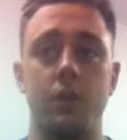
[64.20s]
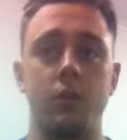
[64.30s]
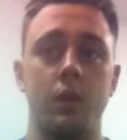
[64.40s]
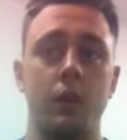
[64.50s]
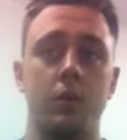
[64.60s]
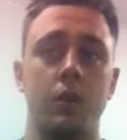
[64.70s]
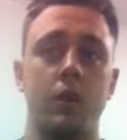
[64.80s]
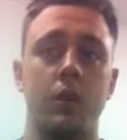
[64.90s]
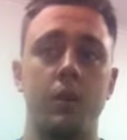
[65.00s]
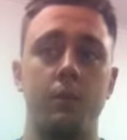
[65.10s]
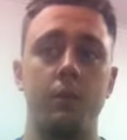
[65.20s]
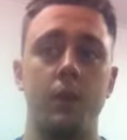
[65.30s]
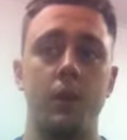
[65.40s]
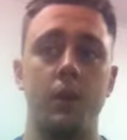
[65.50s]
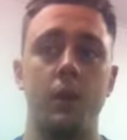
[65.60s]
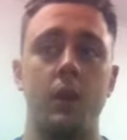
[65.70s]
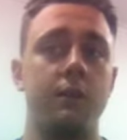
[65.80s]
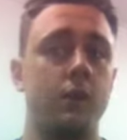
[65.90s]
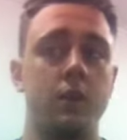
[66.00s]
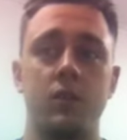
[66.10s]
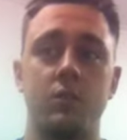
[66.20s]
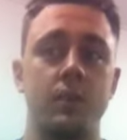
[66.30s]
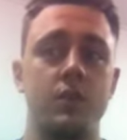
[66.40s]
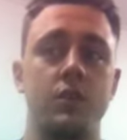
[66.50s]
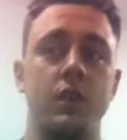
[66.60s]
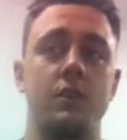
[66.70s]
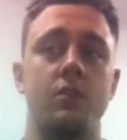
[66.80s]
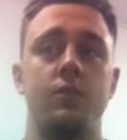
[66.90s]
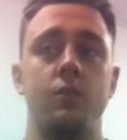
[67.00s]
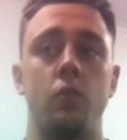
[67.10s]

ways we can look at giving you guys the best chance of